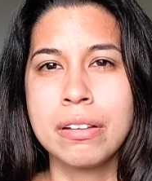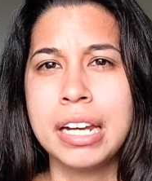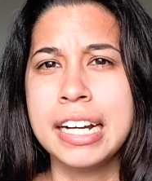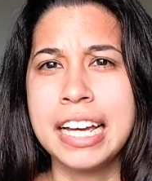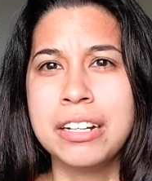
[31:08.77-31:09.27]

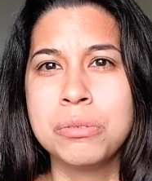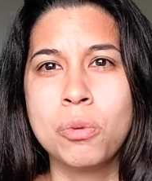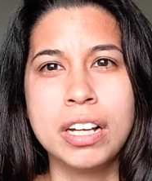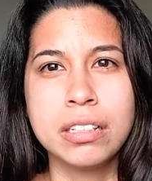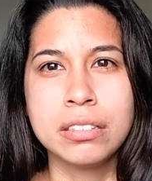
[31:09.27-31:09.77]
And again,
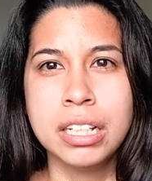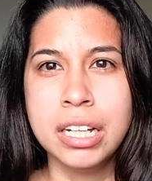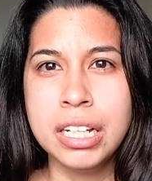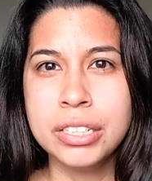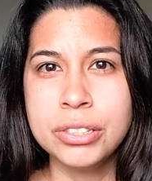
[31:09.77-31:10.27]
while
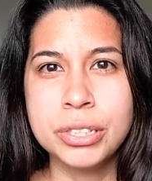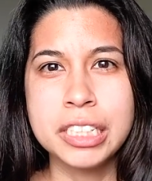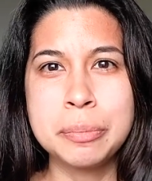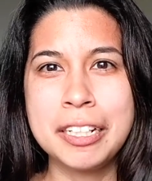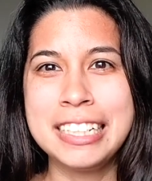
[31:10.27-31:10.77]
user
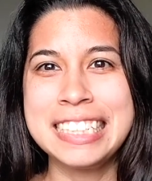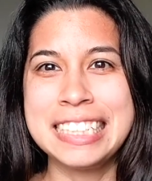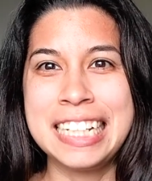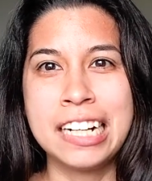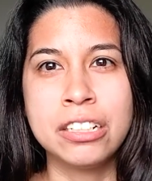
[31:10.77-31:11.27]
experience
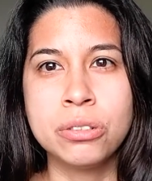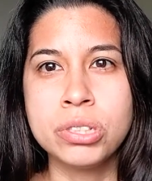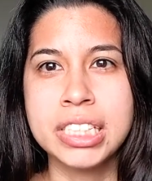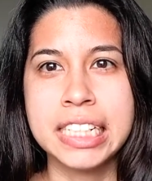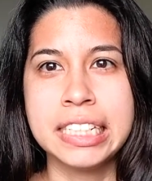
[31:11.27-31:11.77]
and technical
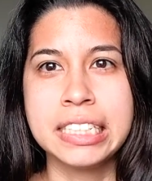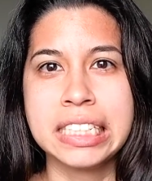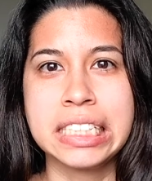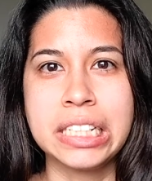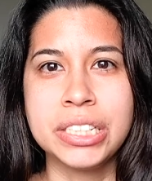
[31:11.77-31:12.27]

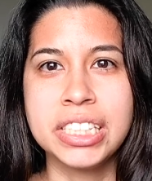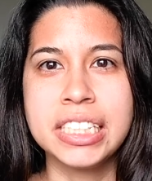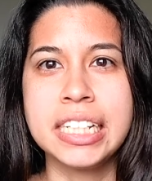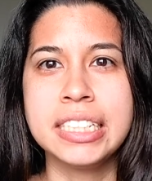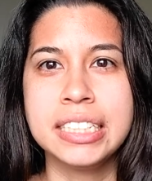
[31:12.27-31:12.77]
skills are
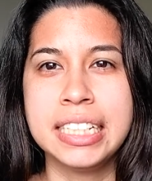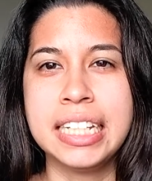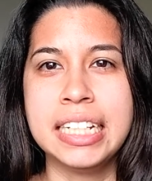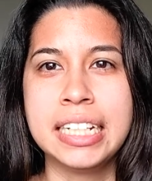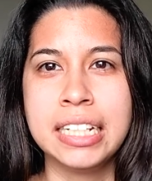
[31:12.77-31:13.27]
still
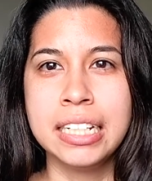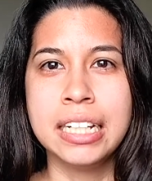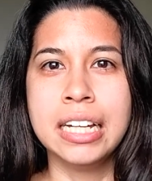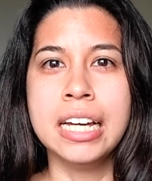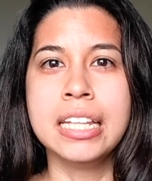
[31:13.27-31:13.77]
needed,
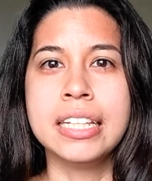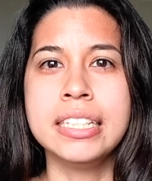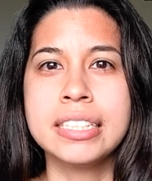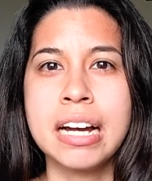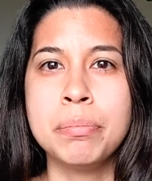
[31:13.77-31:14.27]

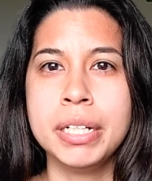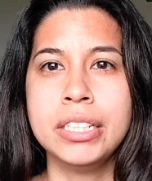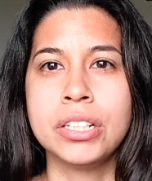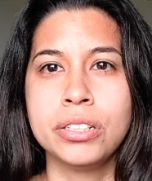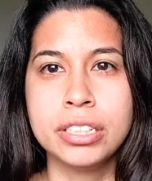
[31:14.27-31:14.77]
these
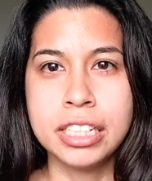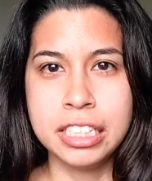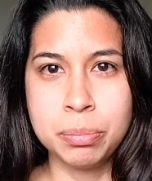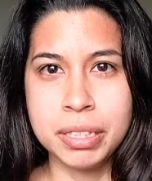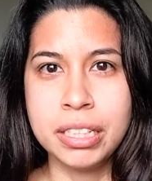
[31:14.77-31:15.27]
companies are looking
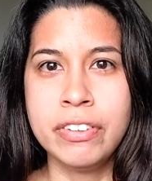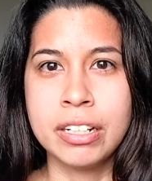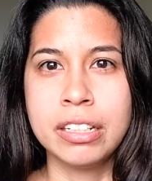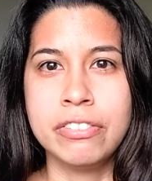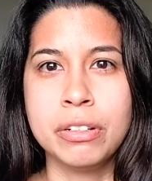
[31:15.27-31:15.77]

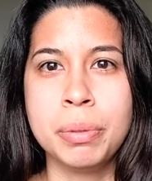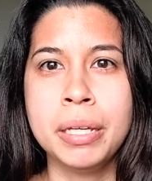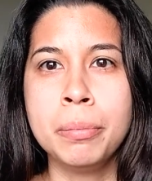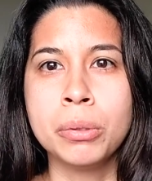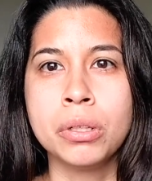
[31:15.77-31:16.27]
specifically for
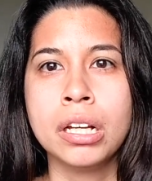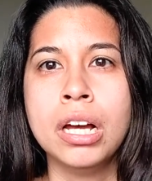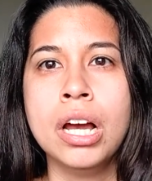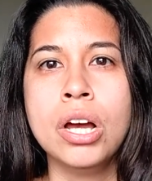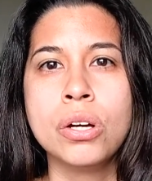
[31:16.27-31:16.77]
people
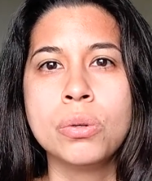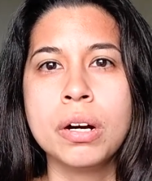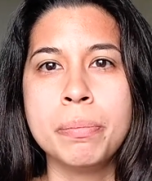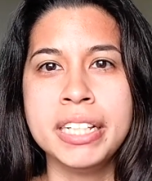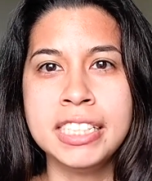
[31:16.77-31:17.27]
who
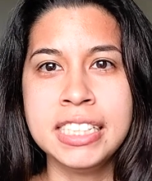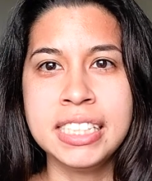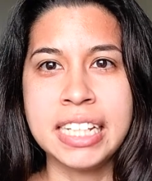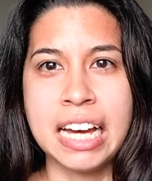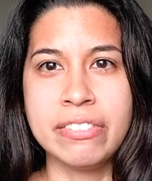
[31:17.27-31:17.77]
are business
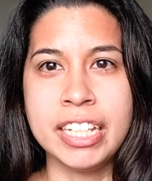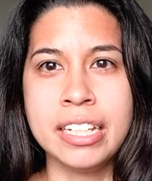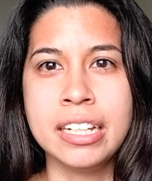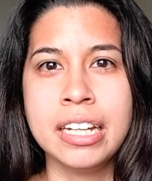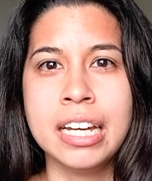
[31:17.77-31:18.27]

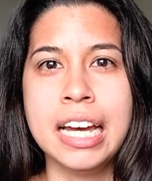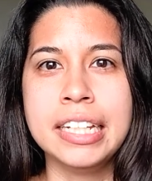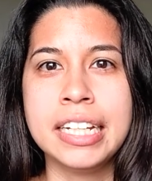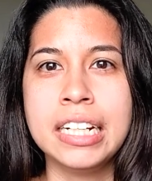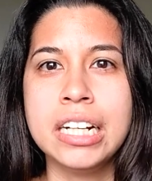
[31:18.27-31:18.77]
savvy and
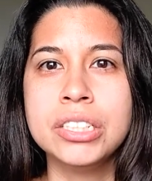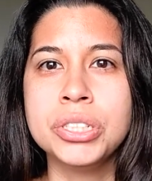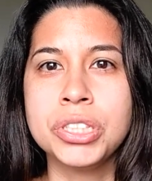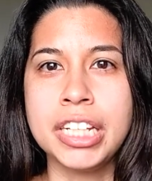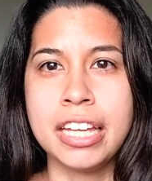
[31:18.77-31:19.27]
can
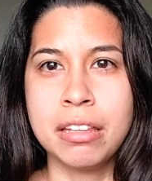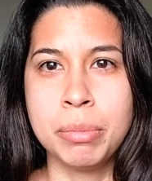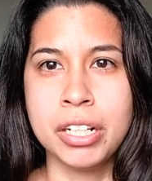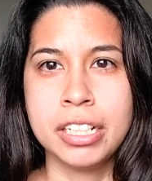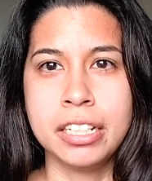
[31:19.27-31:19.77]
understand the
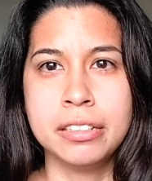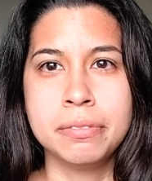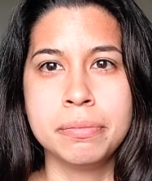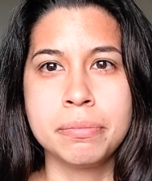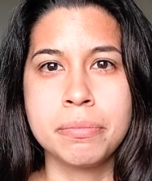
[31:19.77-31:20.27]
market
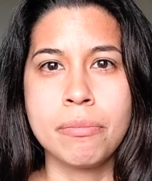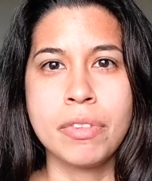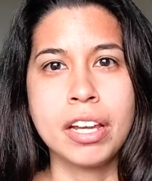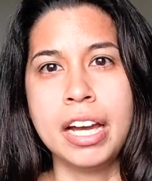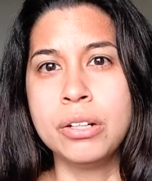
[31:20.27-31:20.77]

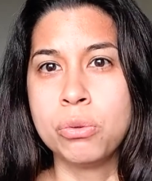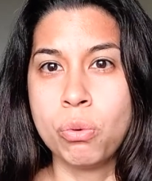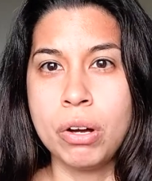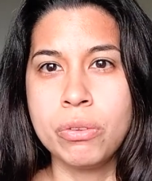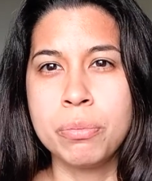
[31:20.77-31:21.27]
and
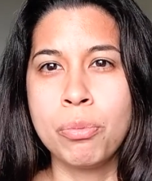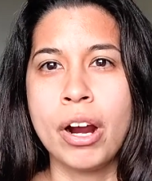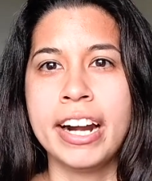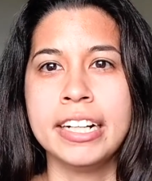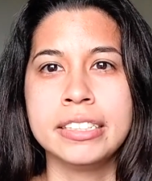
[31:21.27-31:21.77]
grow the
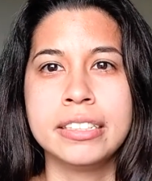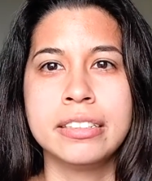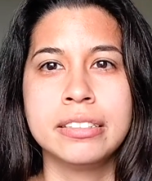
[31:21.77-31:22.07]
product.